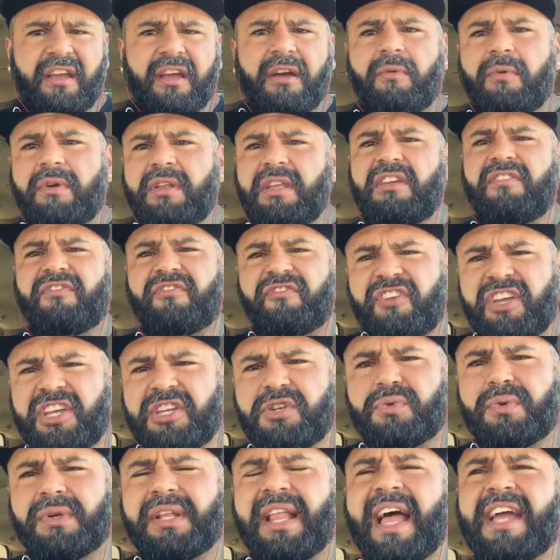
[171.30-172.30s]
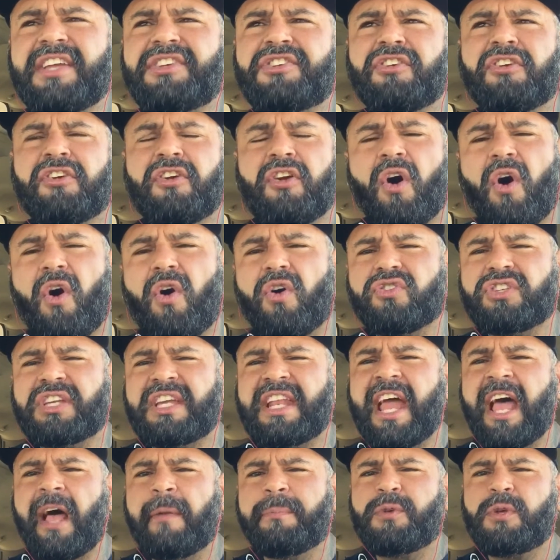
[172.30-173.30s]
When you visualize your goals,
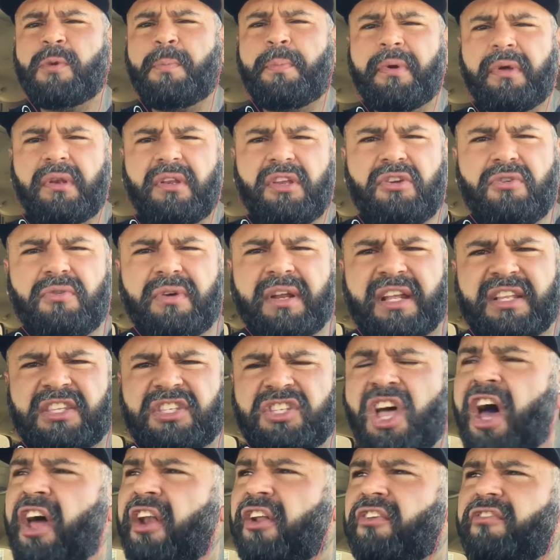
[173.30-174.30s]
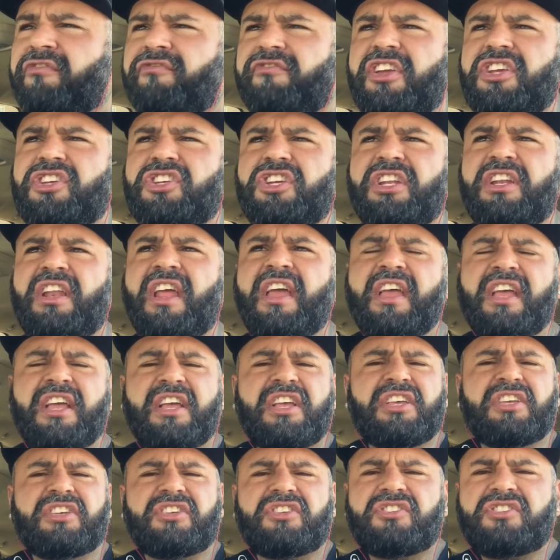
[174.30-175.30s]
it helps you putting you in a tunnel vision
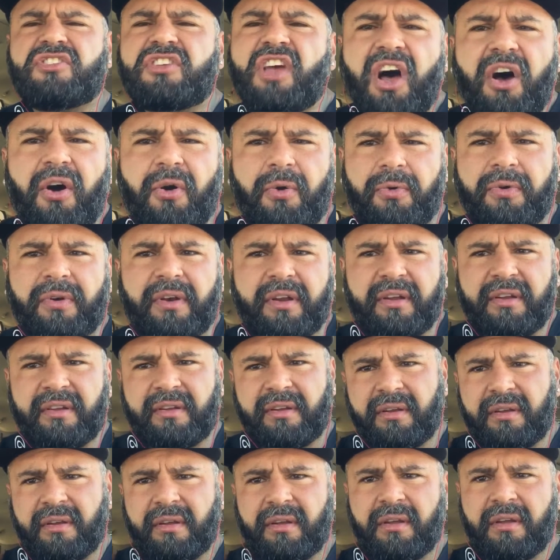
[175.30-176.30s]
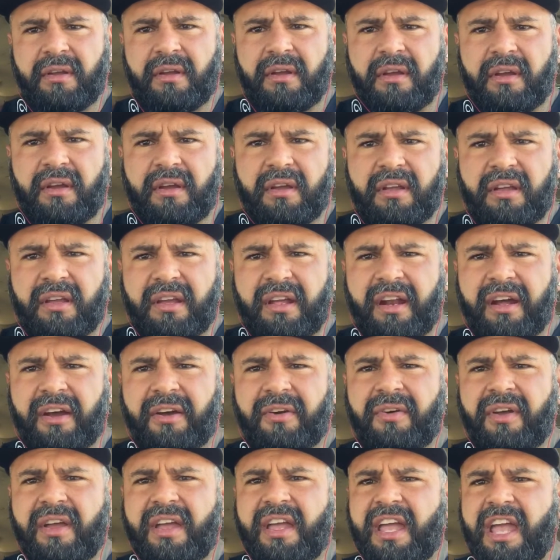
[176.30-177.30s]
zone. You
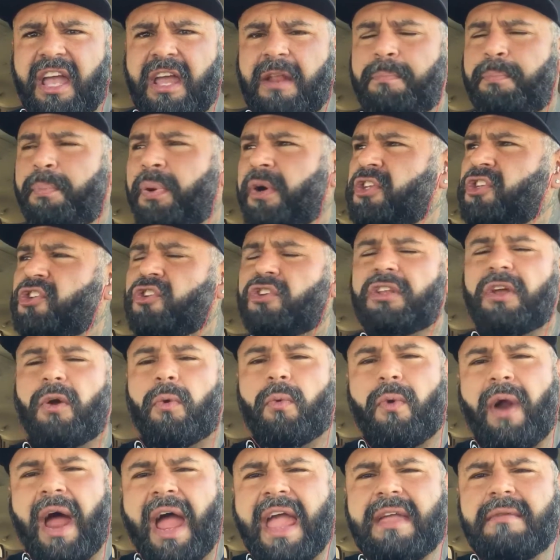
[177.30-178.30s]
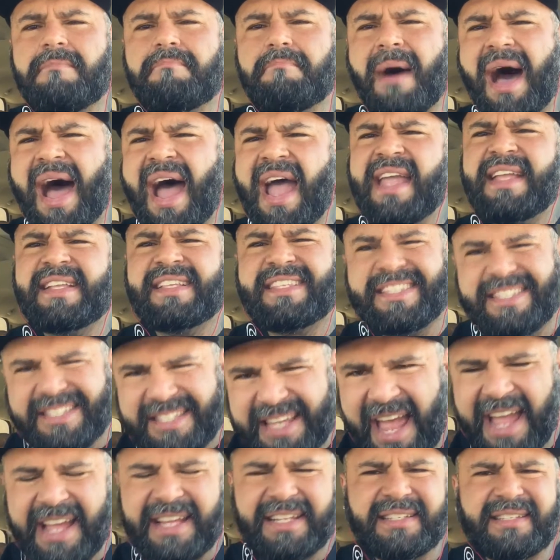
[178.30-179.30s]
know, it puts you in the right
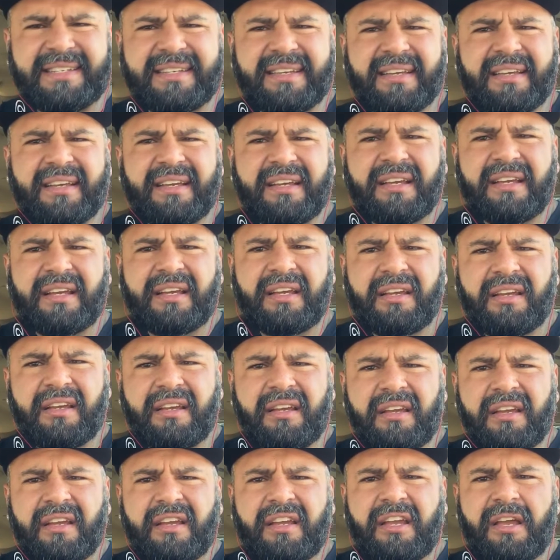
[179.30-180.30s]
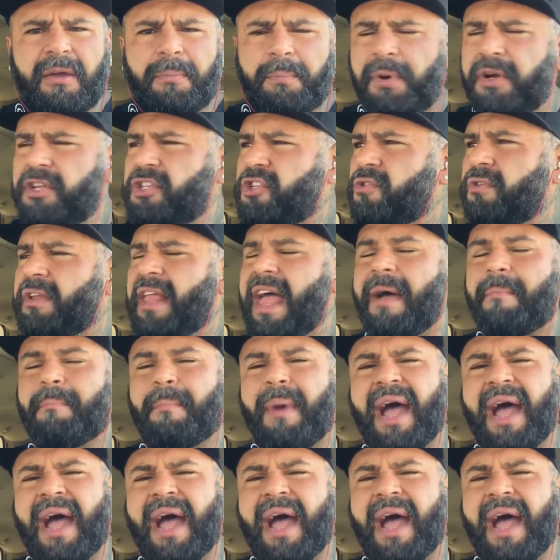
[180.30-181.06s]
mindset. Put you in that